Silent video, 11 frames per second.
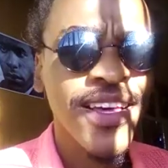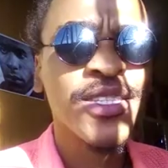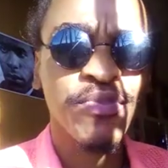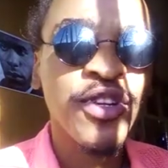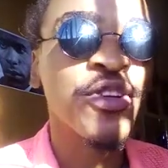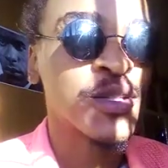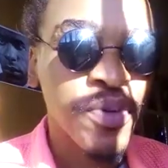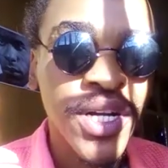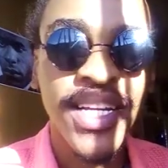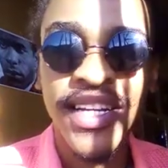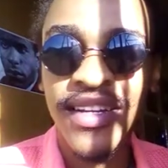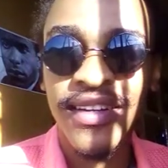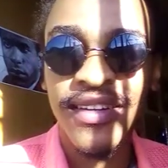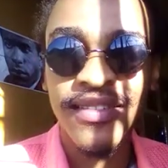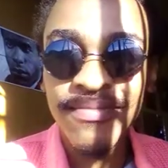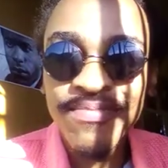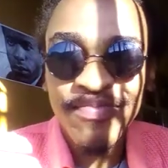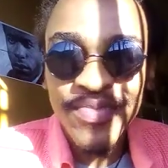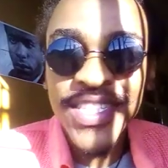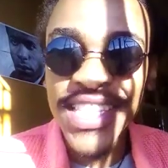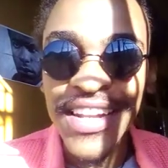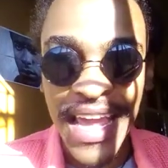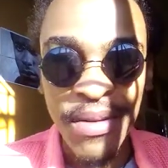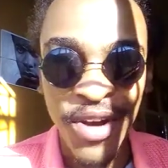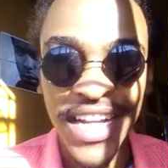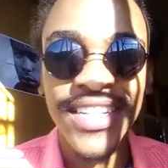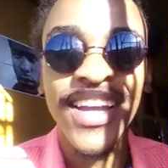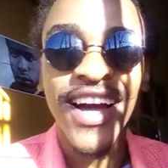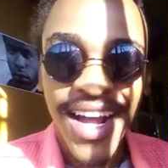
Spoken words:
It's in the name, right?